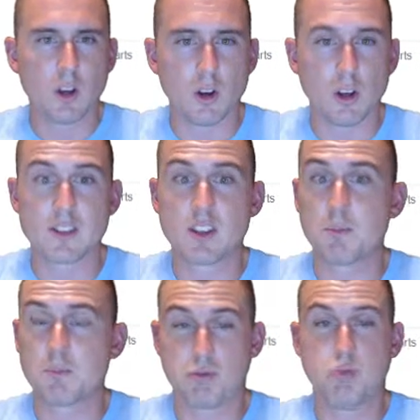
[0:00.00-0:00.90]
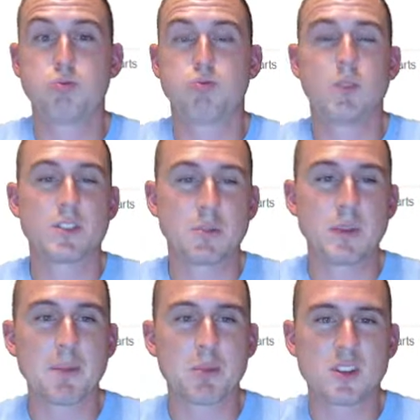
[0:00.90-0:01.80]
It's up
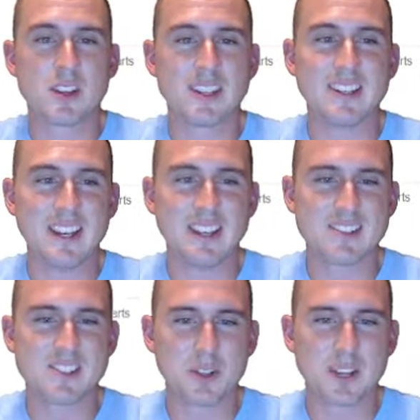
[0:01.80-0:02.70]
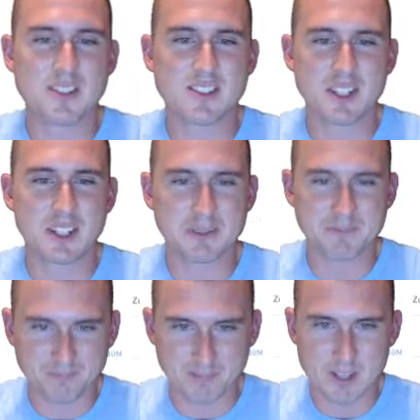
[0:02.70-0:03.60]
9% today, so that's
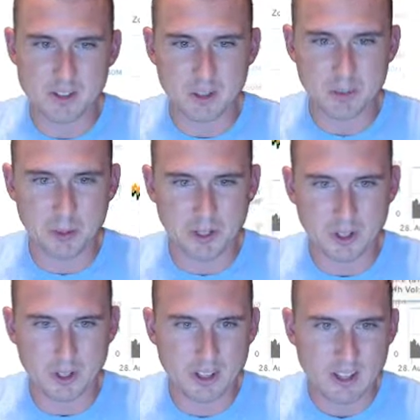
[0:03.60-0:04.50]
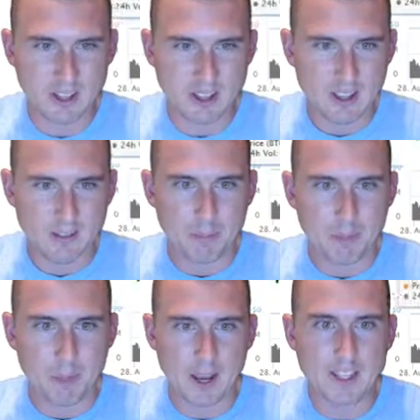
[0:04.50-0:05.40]
looking pretty good.
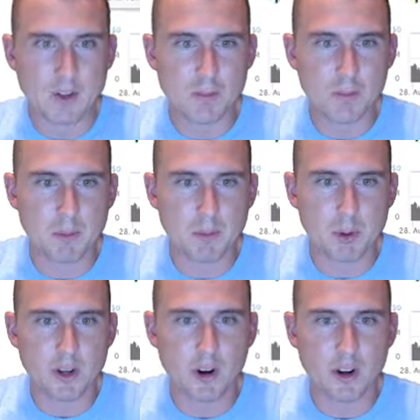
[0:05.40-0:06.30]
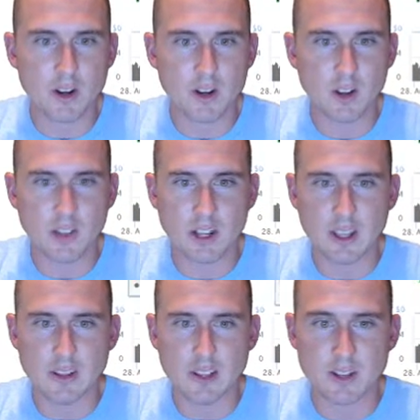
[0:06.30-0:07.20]
I think it was pumped pretty hard here, and
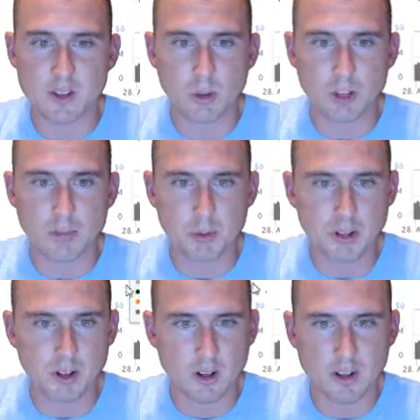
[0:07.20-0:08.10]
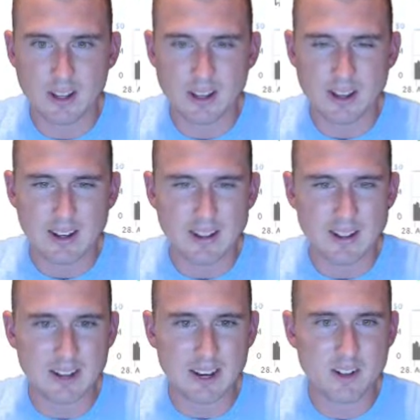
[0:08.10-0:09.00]
then it sold off pretty hard.
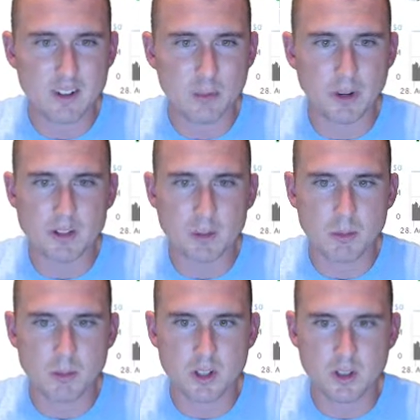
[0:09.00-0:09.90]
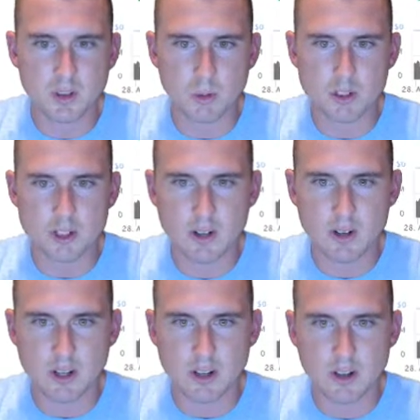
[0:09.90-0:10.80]
I don't know, but it's almost recovered. Where's it at right
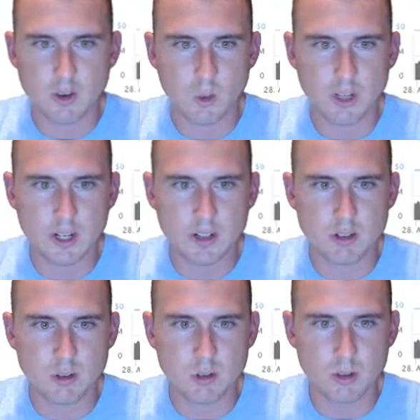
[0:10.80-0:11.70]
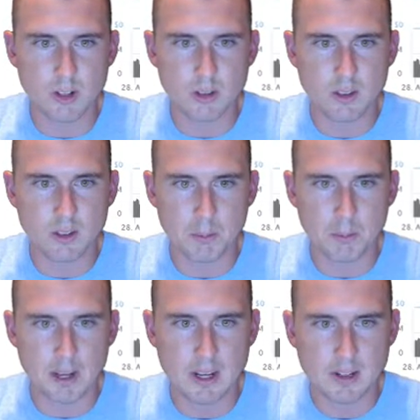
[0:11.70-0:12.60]
now? 182. The
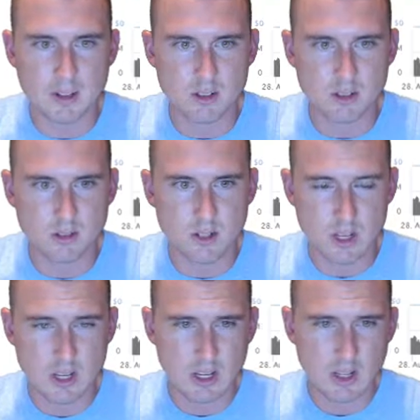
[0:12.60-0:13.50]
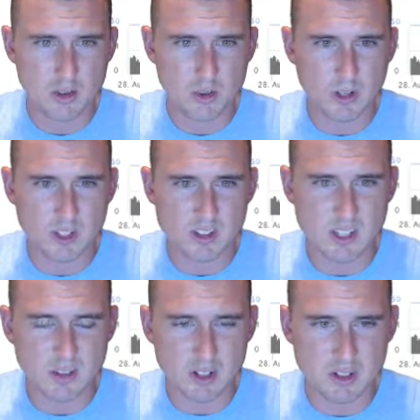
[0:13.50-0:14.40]
max is
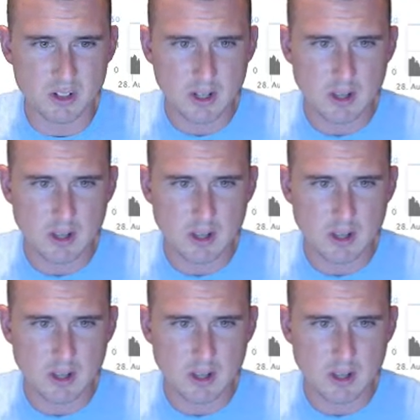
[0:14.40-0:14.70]
287-ish.